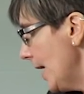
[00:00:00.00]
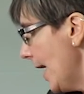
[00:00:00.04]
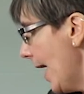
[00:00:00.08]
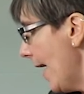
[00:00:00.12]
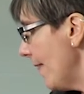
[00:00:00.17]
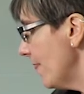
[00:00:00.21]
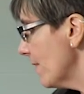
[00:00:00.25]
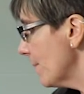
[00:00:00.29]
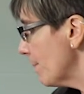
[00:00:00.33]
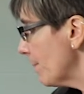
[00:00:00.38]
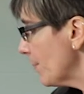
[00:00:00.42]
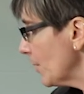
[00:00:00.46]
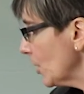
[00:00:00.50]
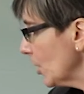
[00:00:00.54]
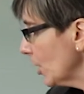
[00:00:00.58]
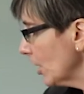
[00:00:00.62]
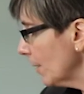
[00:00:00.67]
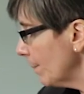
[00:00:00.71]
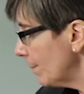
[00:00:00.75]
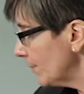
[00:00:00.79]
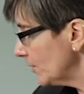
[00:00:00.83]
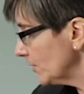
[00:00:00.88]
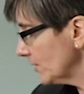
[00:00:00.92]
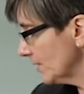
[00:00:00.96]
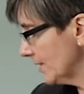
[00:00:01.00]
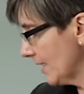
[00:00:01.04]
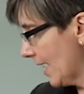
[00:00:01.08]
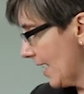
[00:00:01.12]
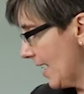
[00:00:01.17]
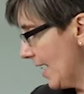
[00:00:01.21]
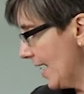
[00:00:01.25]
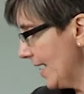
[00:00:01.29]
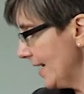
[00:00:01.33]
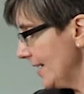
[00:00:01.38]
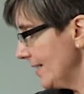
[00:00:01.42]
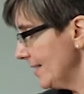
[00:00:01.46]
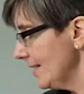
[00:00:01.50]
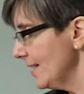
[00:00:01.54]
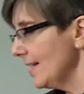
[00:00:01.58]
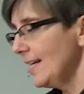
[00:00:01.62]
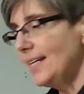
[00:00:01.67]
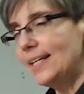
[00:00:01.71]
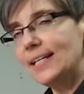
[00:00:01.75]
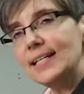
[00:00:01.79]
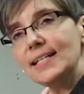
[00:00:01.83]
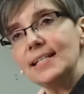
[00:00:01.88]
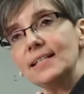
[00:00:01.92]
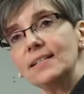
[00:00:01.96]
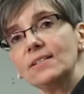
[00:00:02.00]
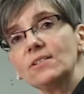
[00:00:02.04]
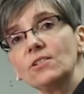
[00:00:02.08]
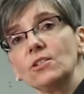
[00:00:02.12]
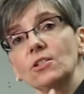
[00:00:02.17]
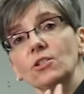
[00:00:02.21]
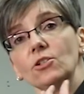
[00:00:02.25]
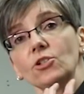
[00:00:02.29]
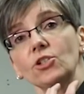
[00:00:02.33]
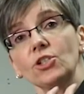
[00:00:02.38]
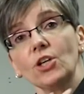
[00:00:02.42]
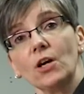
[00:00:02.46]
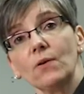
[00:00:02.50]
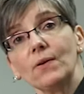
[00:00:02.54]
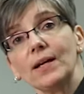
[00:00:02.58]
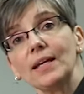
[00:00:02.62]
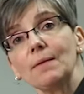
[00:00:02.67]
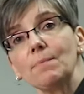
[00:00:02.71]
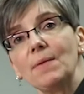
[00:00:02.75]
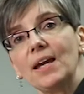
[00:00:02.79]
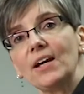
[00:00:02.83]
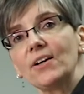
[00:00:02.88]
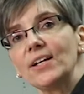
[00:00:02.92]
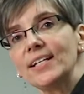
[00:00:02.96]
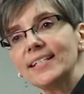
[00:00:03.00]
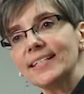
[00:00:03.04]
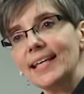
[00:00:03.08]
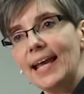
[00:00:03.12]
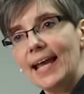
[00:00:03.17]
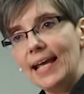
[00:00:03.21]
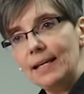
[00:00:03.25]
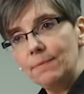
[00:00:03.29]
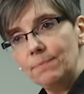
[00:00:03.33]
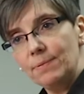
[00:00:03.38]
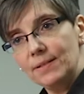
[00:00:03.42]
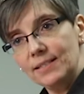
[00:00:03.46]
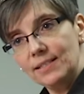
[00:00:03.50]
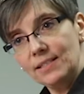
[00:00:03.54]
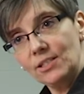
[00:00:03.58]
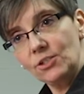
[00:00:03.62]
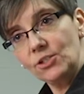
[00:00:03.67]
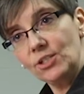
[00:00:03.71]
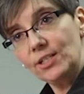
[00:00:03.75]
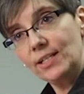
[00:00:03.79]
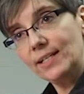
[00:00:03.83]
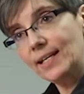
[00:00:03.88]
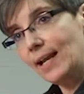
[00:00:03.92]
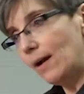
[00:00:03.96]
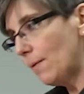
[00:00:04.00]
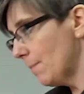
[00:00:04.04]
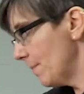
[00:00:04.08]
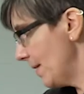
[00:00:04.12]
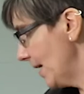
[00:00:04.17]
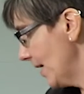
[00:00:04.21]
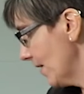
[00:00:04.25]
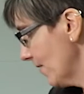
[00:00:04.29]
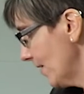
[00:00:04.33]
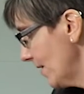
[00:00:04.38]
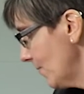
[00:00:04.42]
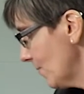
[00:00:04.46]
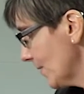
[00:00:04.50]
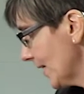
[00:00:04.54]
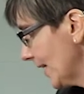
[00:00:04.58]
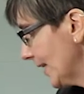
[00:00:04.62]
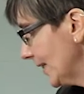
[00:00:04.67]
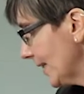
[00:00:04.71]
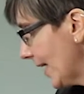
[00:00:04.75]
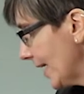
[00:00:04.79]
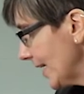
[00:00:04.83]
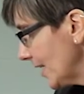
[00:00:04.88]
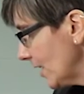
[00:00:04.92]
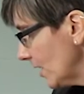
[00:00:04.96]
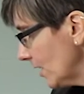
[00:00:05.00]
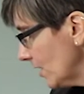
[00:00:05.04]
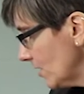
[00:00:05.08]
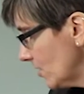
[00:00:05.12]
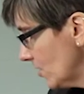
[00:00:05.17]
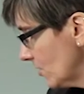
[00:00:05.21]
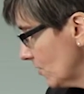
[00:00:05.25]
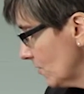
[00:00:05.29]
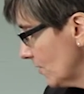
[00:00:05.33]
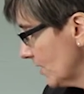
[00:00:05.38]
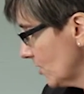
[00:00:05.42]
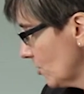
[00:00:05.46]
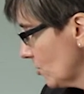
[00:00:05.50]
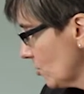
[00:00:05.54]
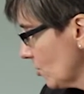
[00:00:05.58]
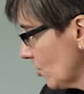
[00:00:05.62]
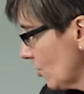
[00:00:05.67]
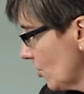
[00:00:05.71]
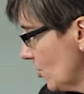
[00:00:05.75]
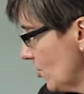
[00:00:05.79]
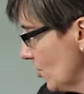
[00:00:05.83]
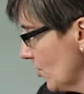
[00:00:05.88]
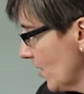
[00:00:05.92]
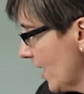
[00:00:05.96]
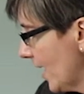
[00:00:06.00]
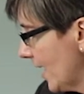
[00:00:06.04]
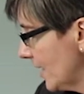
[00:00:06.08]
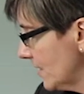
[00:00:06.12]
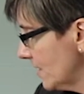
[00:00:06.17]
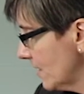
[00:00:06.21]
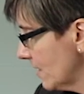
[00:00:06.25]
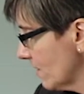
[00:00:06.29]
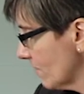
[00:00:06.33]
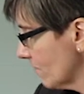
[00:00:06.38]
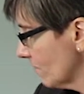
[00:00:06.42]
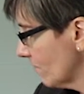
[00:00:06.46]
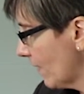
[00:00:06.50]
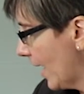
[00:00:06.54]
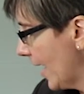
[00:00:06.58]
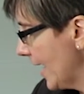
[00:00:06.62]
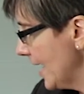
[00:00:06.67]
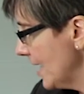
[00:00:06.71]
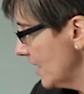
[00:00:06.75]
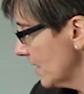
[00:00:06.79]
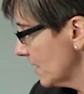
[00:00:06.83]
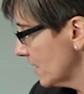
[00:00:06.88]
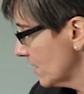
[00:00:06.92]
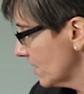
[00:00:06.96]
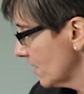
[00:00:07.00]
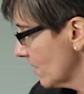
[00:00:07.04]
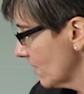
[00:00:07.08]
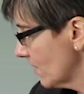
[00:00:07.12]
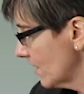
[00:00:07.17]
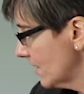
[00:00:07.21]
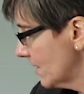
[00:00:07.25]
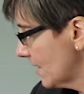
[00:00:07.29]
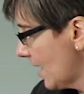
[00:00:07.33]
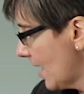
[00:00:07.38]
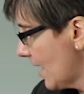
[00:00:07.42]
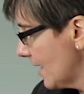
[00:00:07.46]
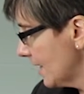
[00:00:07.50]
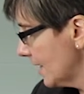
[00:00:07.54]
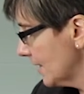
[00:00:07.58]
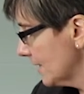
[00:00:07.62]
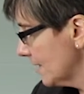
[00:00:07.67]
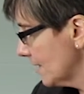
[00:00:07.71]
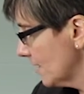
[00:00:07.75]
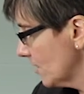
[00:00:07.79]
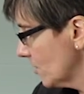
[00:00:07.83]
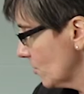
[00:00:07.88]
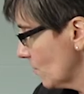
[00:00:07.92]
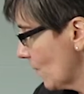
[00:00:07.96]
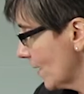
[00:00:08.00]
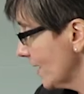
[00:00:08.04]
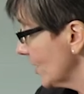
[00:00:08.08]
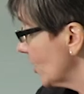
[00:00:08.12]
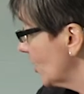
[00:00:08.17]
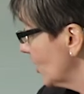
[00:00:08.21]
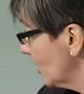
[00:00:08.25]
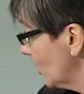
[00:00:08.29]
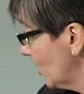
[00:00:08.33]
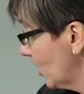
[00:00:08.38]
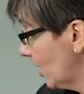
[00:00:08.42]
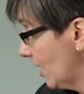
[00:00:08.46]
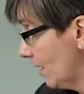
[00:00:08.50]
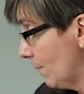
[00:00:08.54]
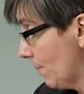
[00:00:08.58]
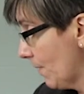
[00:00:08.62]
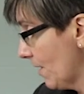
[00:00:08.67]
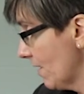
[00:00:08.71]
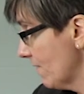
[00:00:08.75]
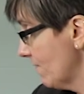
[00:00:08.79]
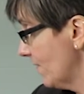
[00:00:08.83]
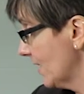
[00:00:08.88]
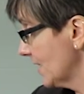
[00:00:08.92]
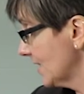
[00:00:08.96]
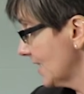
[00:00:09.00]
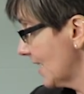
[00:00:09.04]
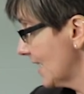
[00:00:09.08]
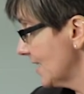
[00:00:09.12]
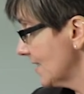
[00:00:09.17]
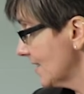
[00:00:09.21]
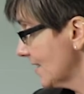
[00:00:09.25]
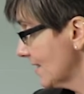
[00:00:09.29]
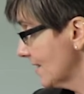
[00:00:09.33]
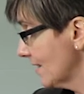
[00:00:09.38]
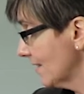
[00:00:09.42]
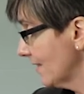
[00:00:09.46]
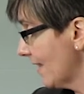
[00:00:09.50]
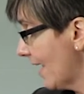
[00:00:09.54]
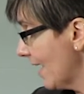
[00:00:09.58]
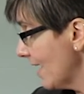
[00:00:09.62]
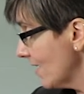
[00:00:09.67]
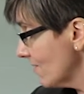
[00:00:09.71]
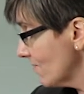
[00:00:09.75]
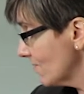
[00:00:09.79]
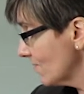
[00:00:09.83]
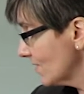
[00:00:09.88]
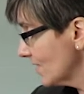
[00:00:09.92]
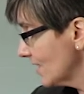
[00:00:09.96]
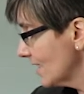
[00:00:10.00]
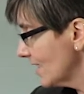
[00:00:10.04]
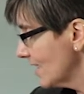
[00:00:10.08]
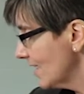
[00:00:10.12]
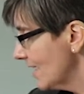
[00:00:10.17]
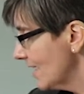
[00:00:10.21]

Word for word: And the purple dot is showing Mary's head position. Now, Mary, what I'd like you to do is turn your head to the right until the dot hits the, good, perfect, and to the left.